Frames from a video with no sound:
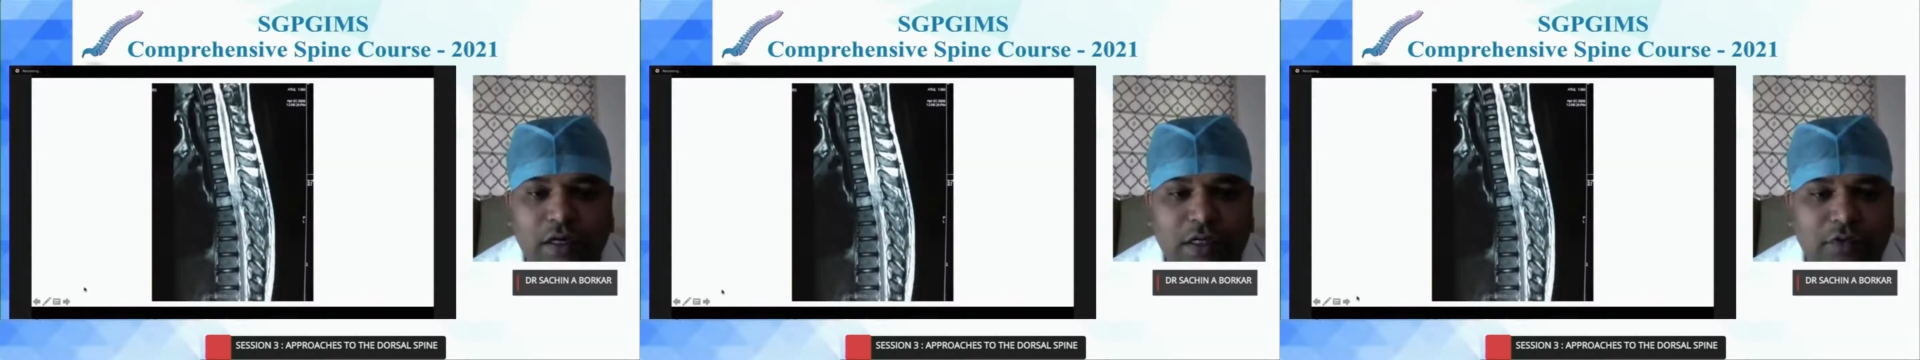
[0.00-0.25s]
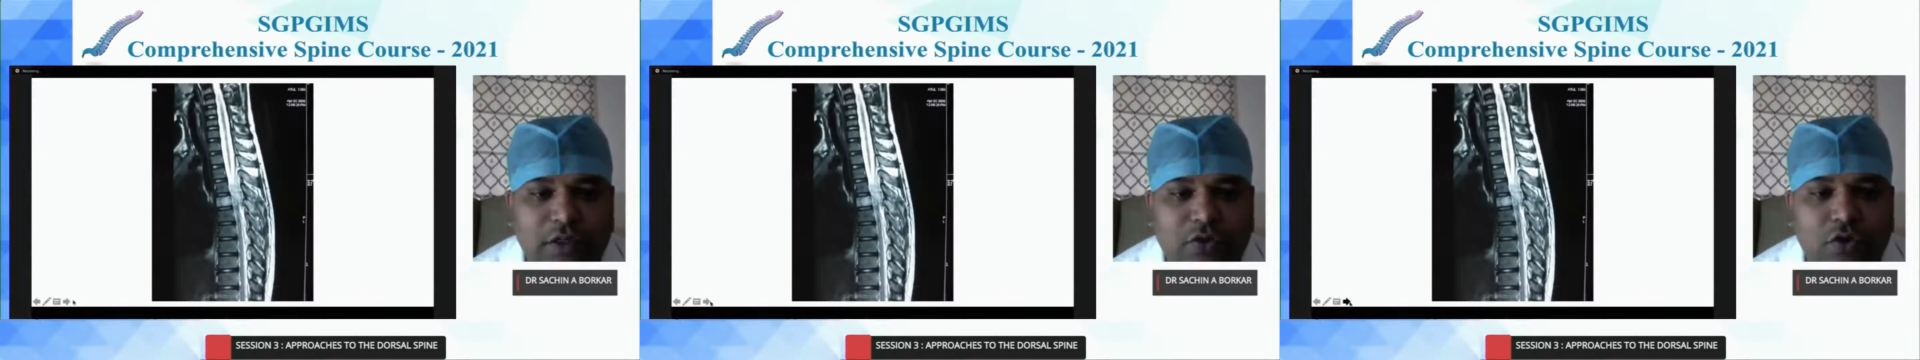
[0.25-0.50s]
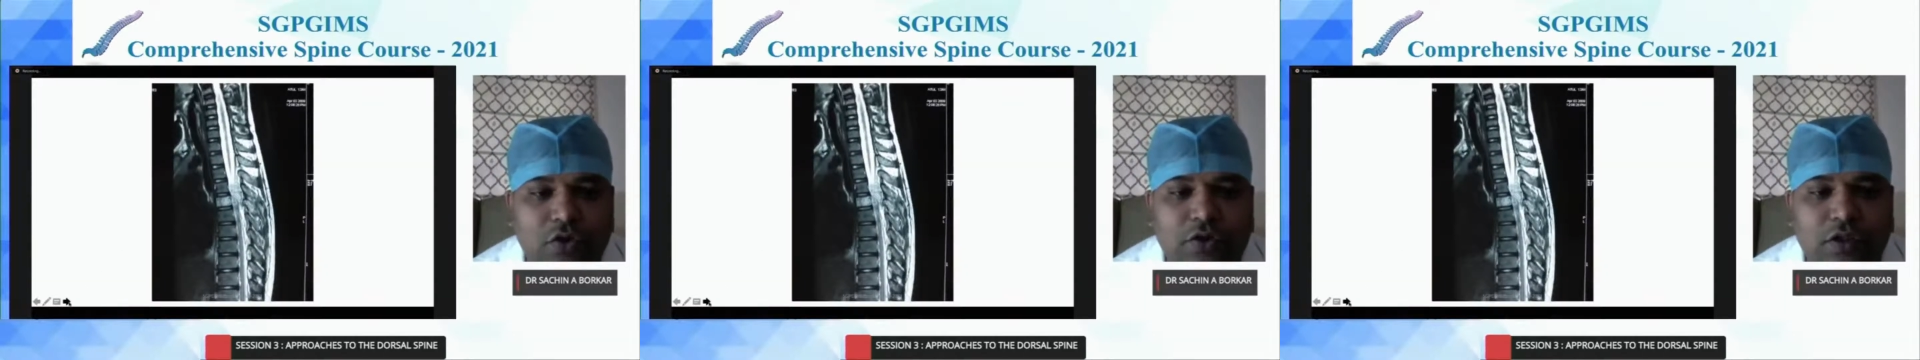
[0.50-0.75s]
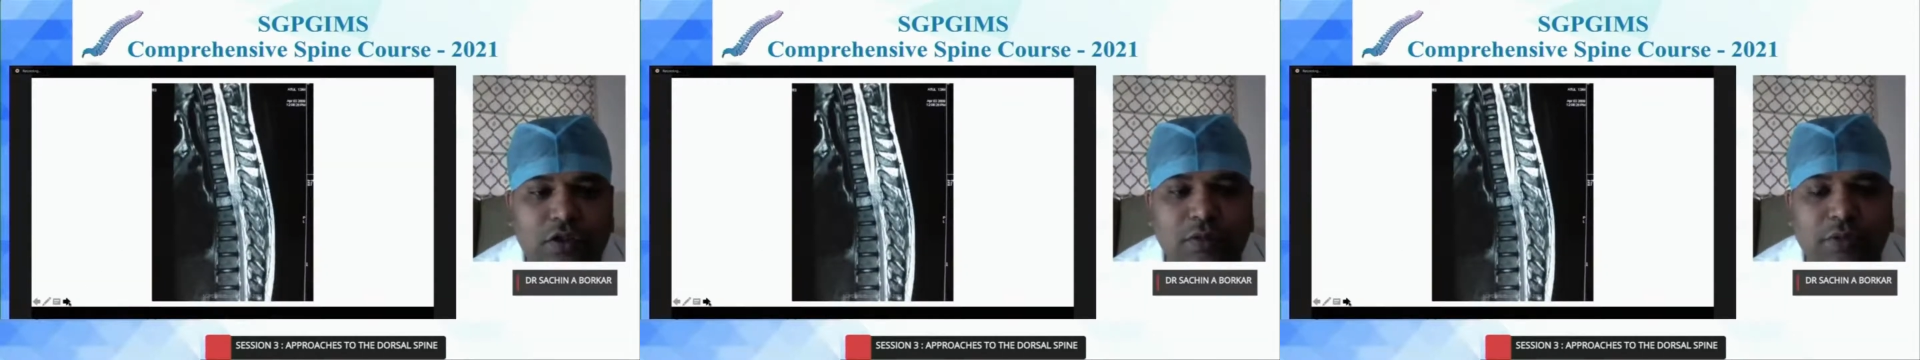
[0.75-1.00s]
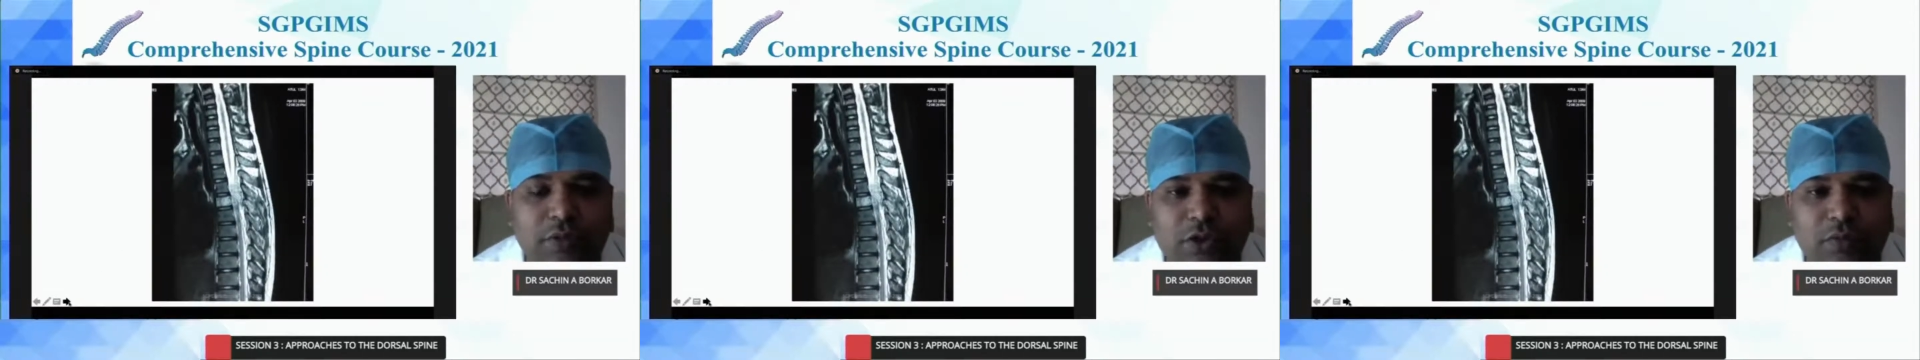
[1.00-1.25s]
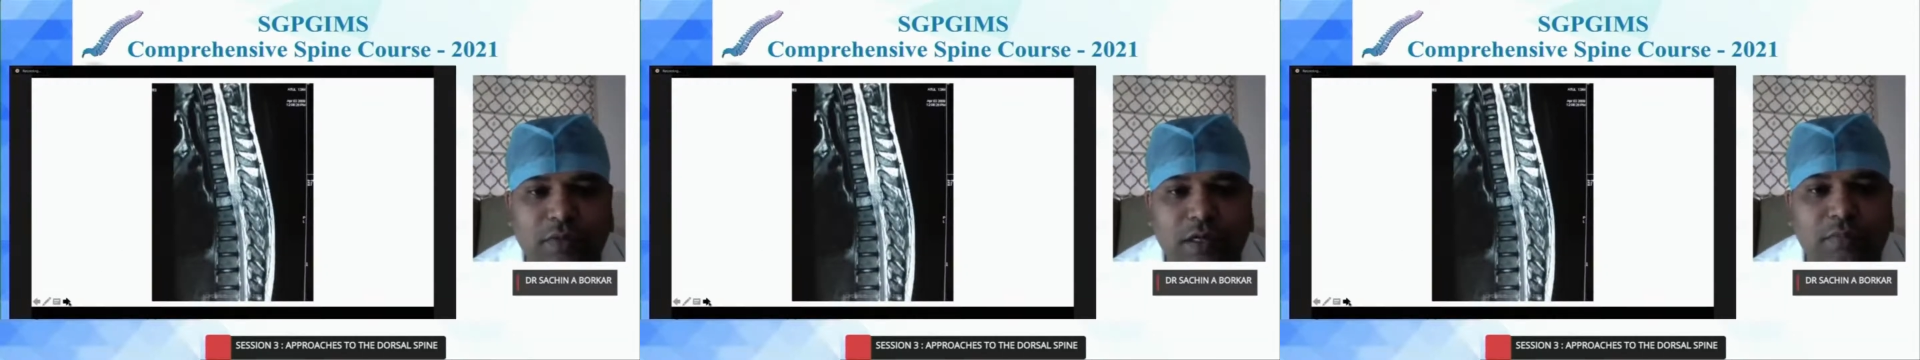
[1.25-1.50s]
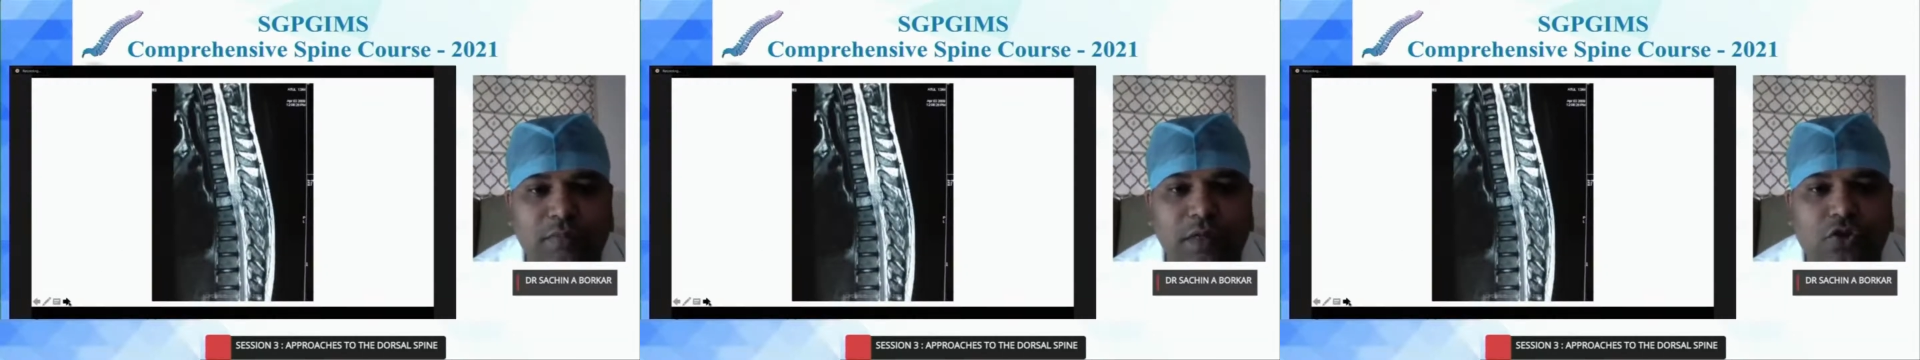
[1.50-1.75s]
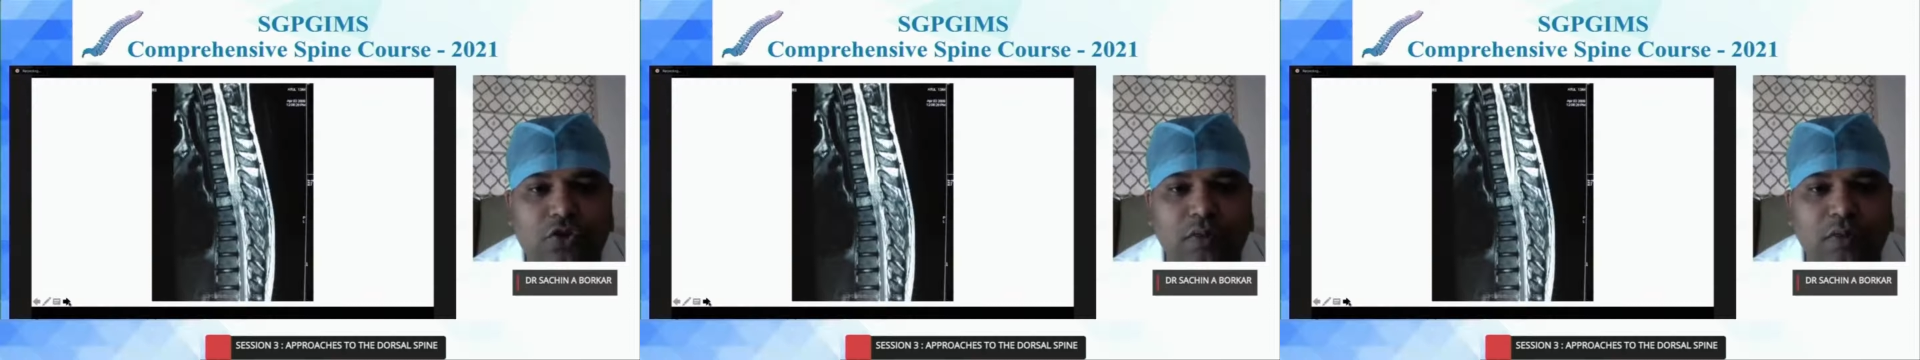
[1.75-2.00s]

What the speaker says: as dorsal compression by hemangioma,